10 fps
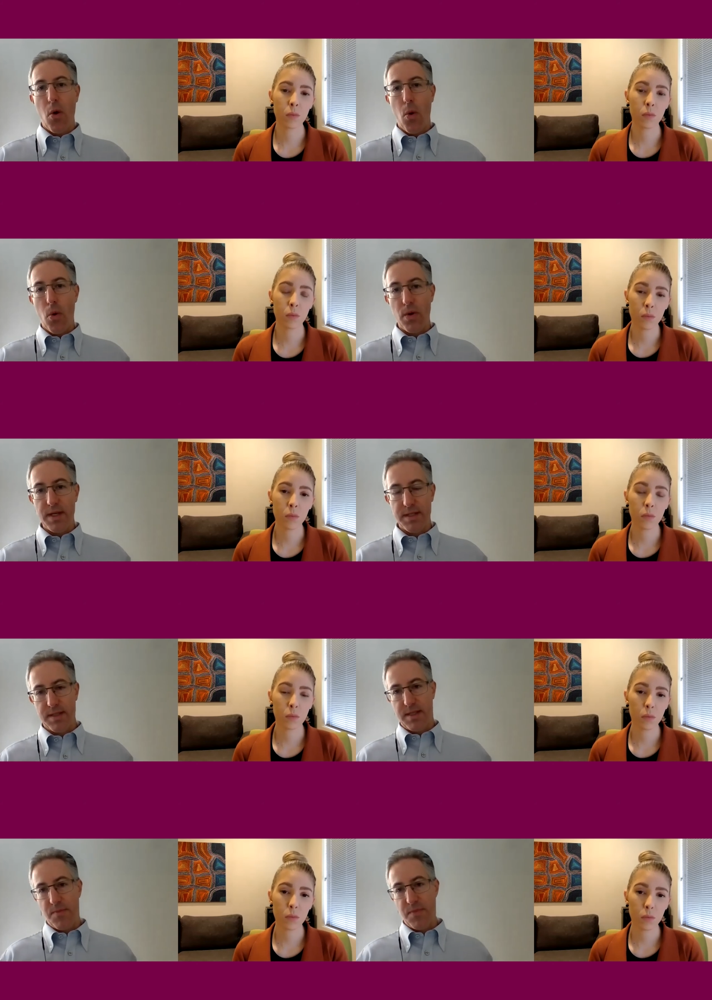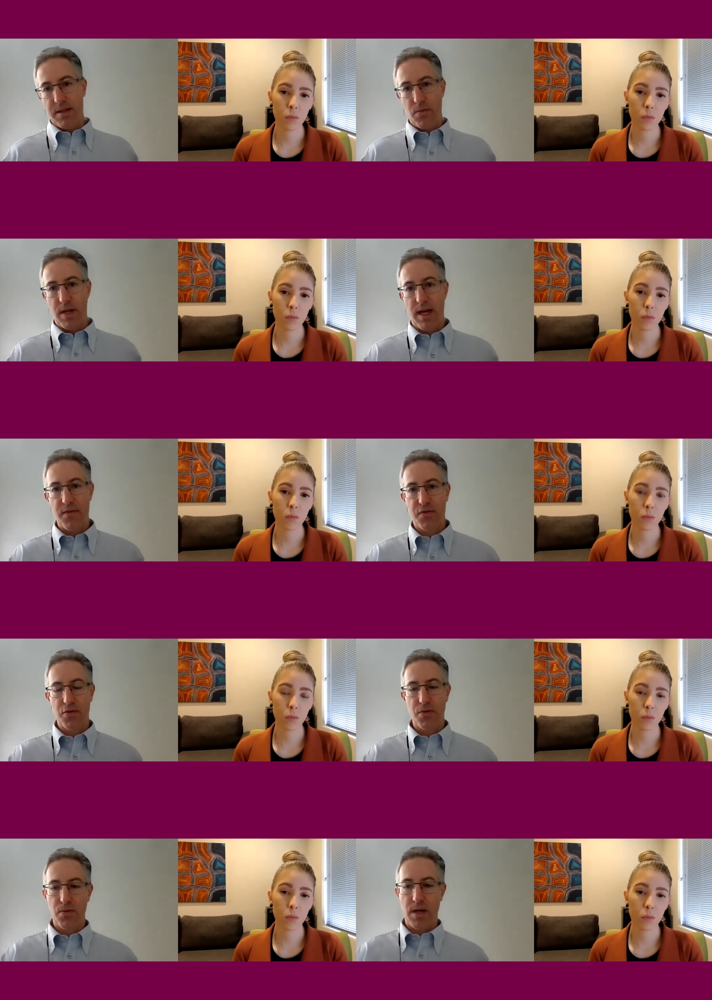Speaker 1: Or is it something that we have
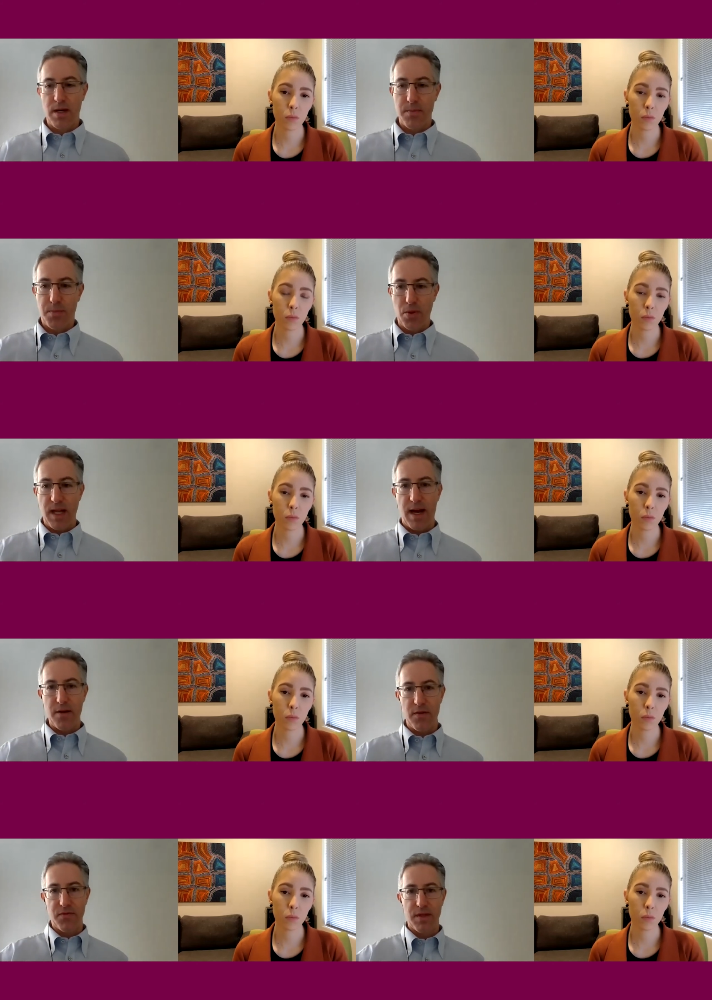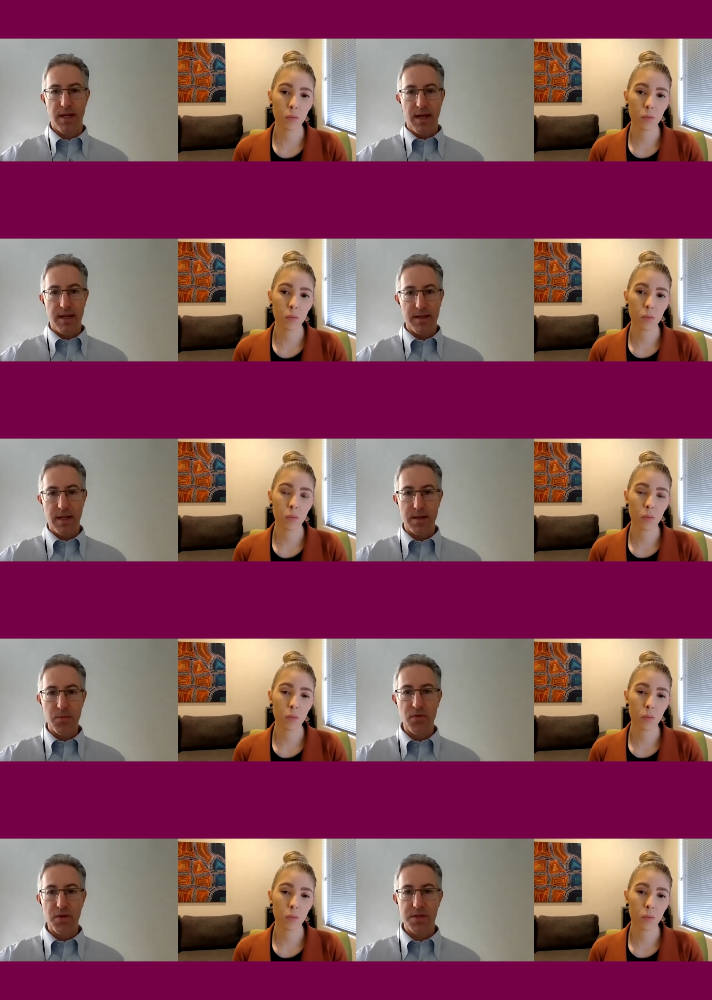to uh, pull out of and, and
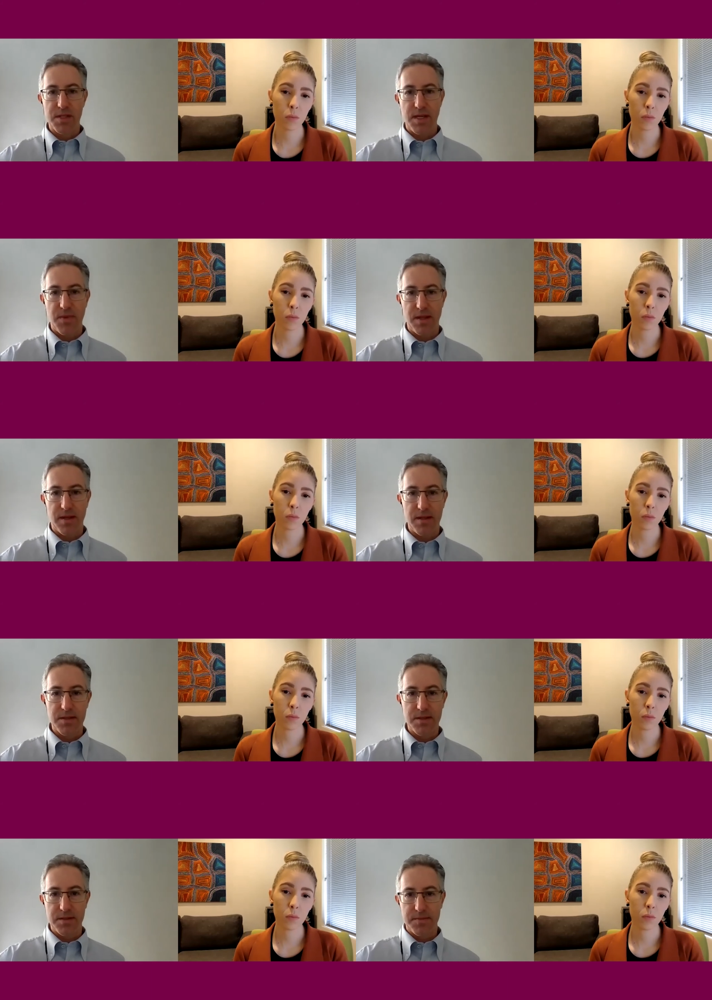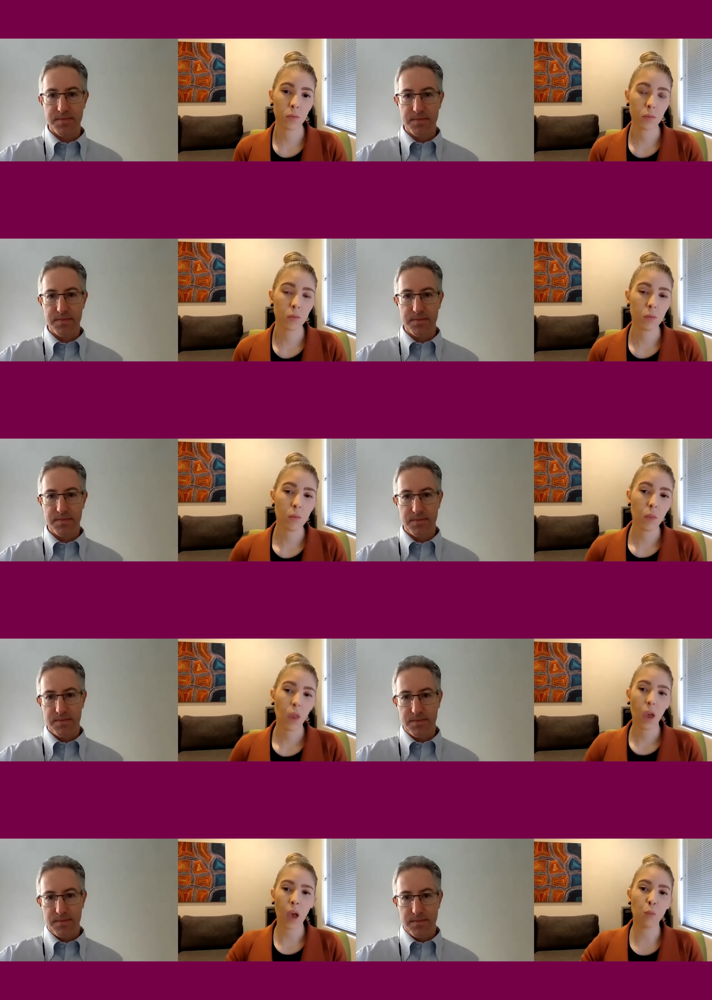move on to something else?
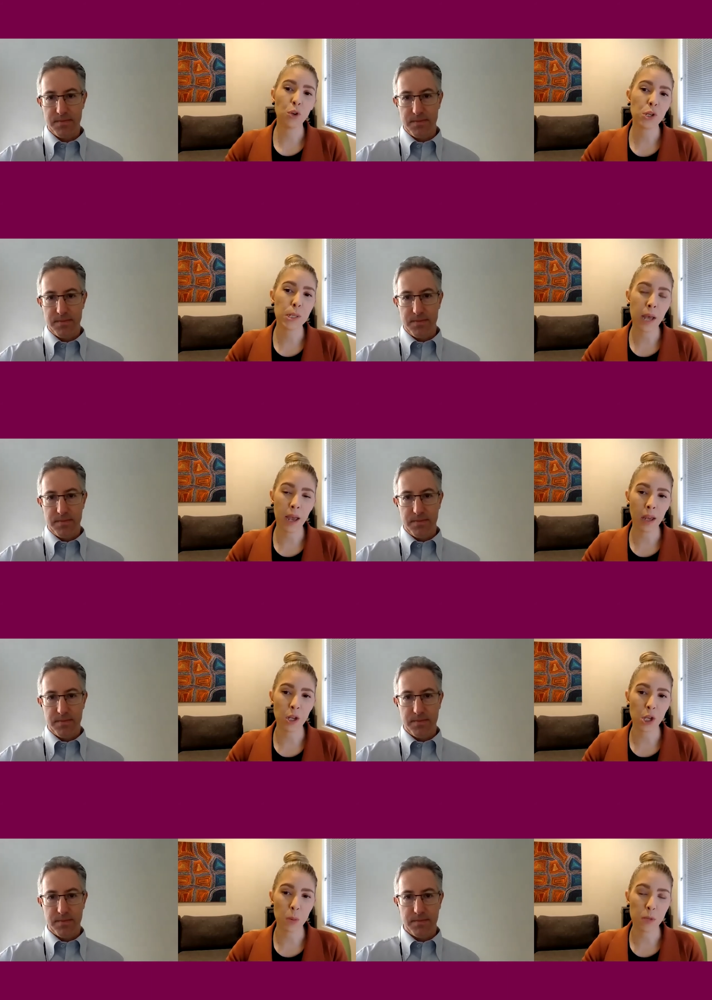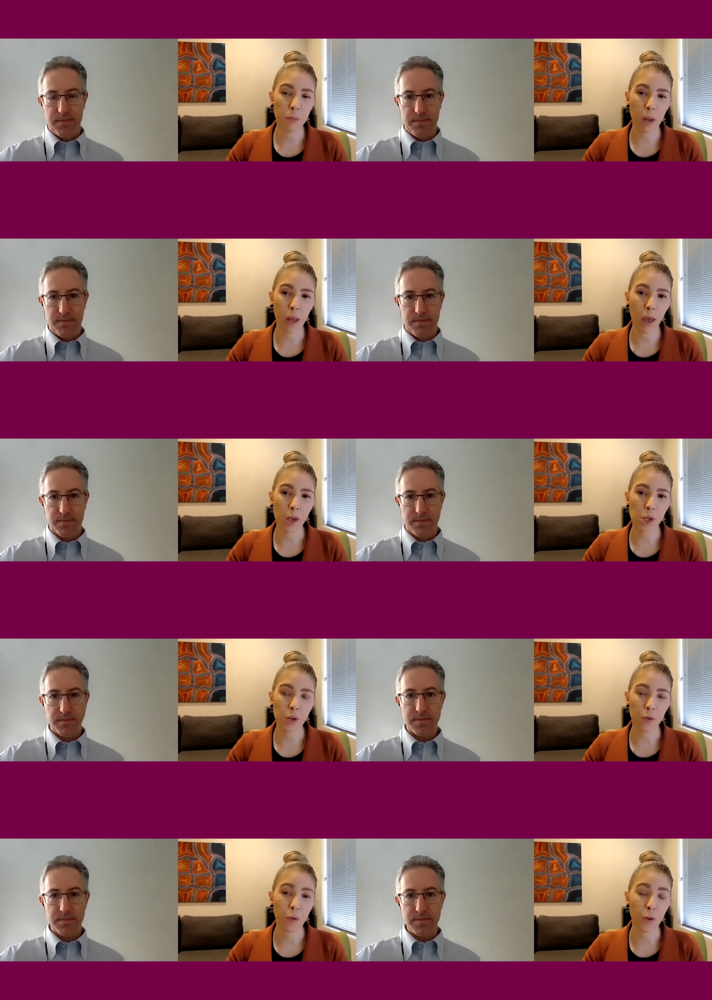
Speaker 2: And would you say, in terms of
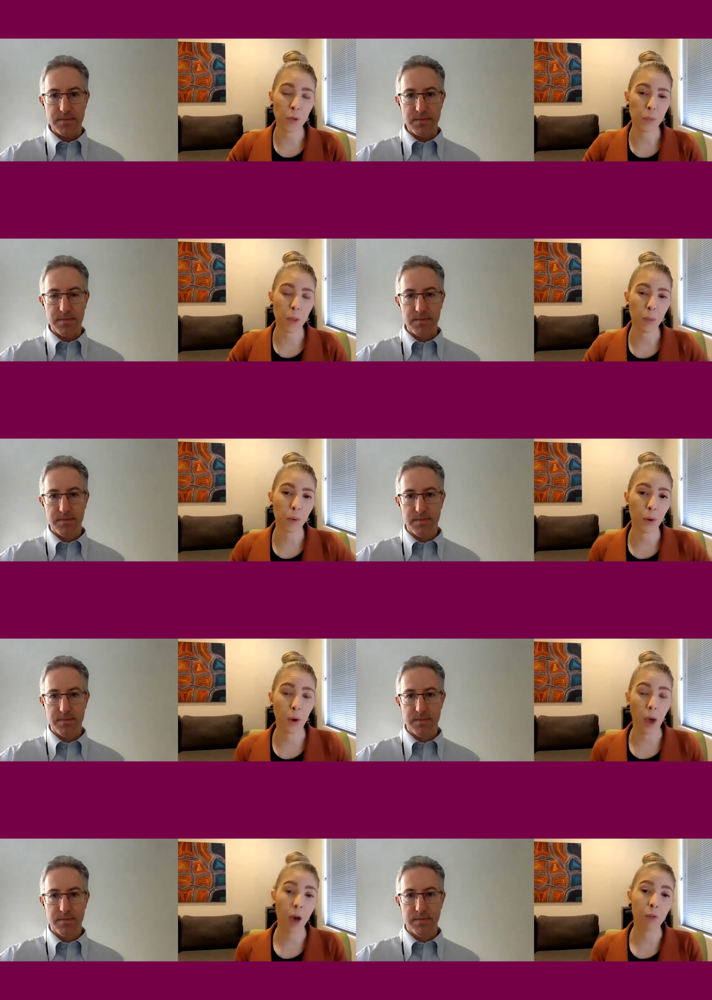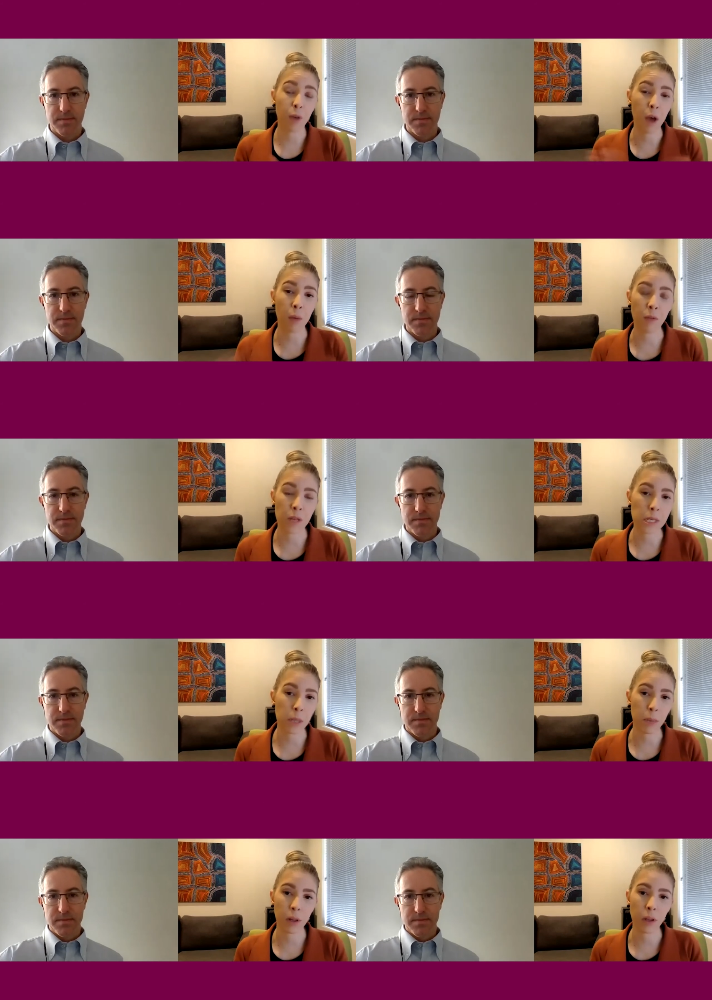medication for those people who have um, a
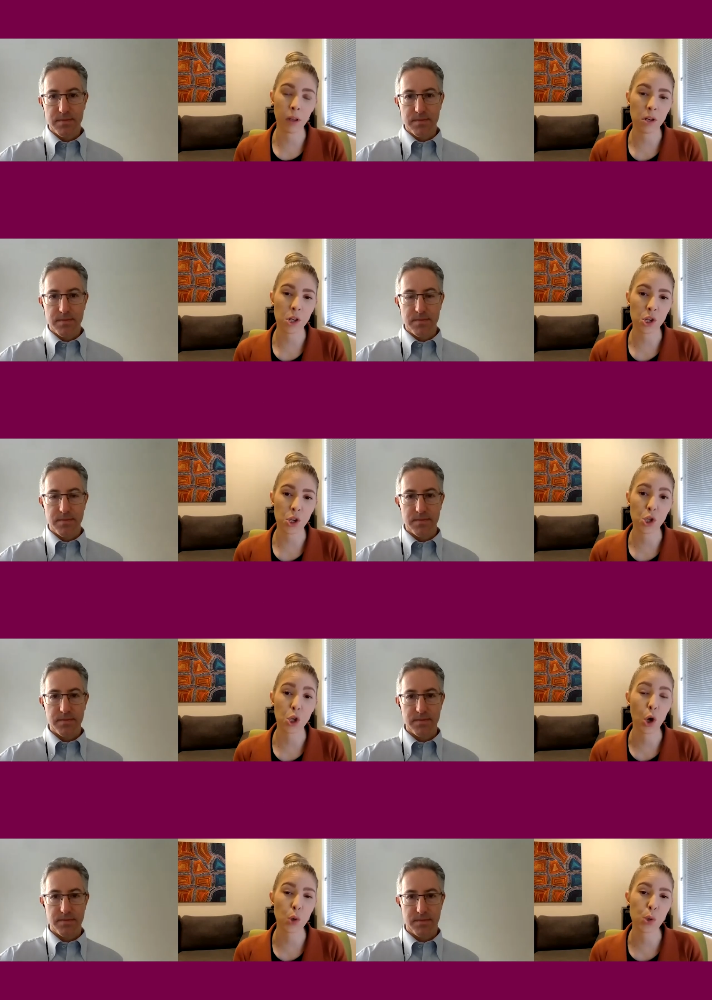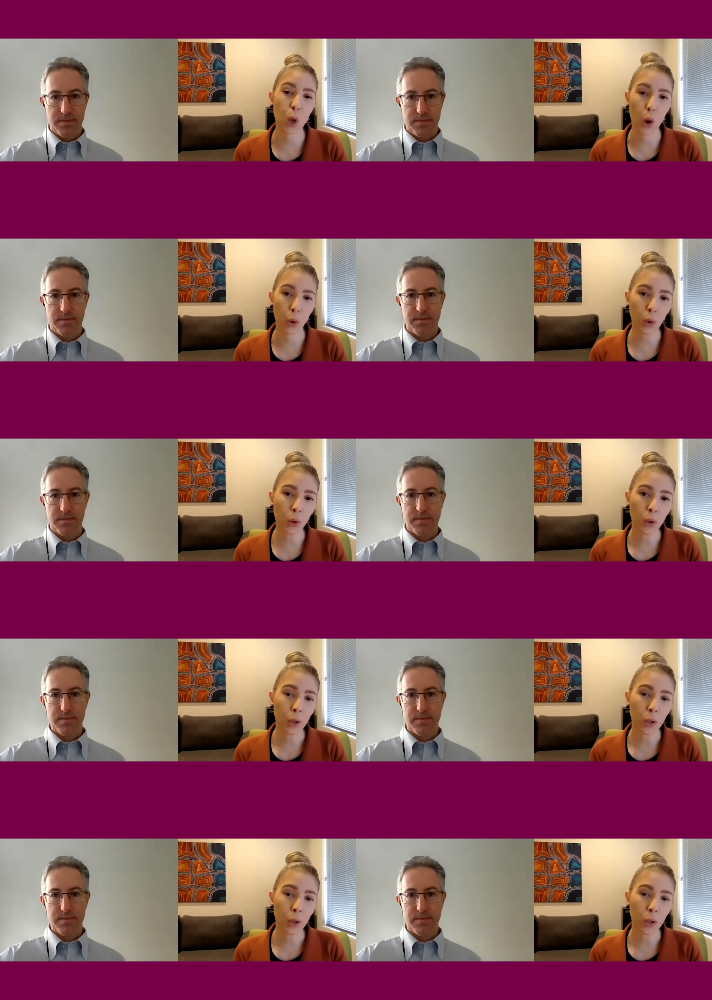vestibular condition, to go slow